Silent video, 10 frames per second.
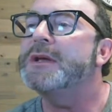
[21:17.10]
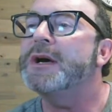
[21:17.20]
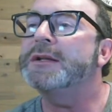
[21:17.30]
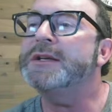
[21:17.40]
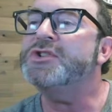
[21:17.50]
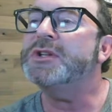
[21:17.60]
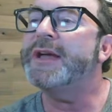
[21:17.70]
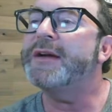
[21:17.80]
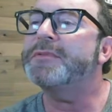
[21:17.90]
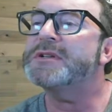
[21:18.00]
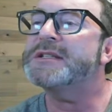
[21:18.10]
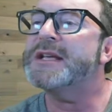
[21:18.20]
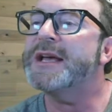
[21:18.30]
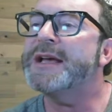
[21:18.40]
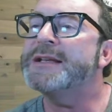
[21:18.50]
Alicia Lampert
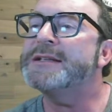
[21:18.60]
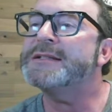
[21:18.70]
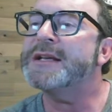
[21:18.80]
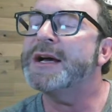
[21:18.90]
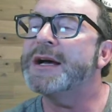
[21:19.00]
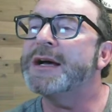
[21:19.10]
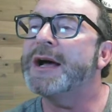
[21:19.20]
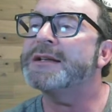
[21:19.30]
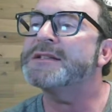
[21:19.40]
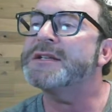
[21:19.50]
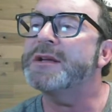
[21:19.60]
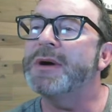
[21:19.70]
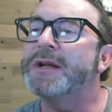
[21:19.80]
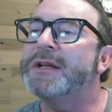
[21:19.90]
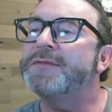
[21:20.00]
says, I'll see you
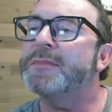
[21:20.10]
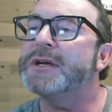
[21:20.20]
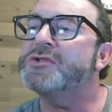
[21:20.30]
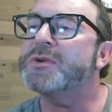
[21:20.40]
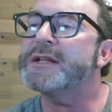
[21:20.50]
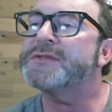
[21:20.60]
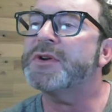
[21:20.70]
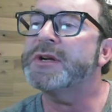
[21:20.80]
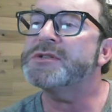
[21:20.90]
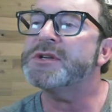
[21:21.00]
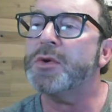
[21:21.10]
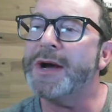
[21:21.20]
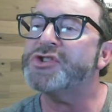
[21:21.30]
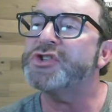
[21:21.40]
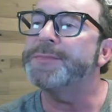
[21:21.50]
Monday for my transfer. Here's a
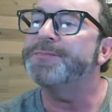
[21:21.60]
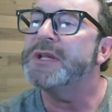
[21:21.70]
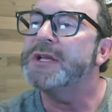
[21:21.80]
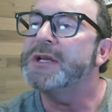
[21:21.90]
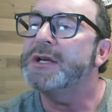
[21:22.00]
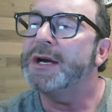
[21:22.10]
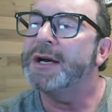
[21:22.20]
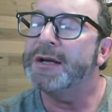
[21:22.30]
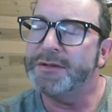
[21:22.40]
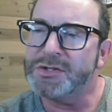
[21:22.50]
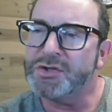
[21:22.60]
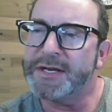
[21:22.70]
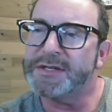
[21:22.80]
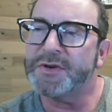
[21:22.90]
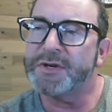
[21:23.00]
question. This
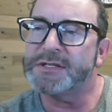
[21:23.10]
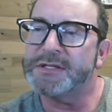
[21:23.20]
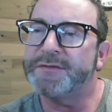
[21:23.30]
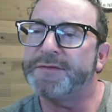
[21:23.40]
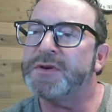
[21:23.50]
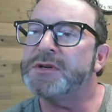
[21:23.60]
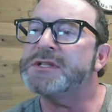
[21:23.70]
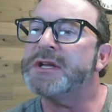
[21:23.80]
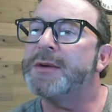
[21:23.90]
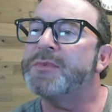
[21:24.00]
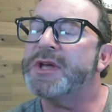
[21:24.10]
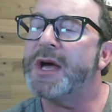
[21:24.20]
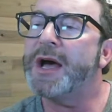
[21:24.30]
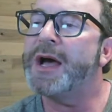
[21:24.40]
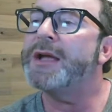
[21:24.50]
transfer is the first time with a
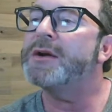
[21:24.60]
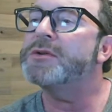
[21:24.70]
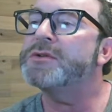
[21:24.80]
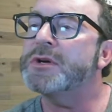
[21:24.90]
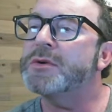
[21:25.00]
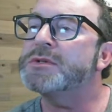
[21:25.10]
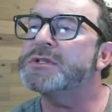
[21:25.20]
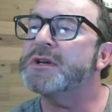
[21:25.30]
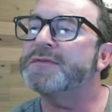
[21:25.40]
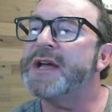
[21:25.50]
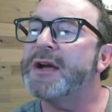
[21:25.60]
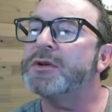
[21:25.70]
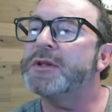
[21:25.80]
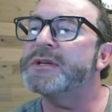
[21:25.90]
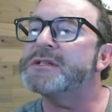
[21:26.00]
higher dose of
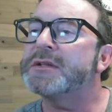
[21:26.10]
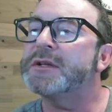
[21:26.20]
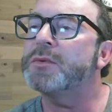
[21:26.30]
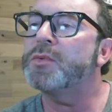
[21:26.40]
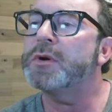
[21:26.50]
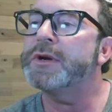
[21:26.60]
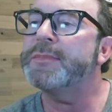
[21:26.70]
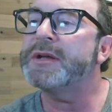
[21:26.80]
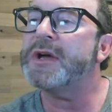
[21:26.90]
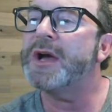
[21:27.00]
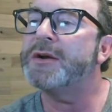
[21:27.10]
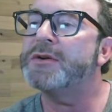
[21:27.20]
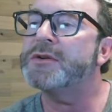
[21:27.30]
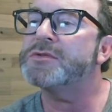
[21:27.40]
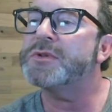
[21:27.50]
tacrolimus. Little worried about the higher
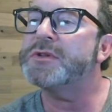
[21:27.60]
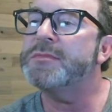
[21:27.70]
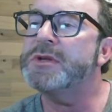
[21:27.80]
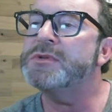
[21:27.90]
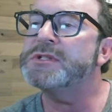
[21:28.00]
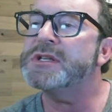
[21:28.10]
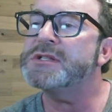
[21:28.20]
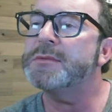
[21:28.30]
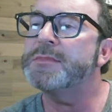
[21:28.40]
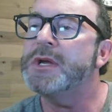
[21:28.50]
dose with the immune system.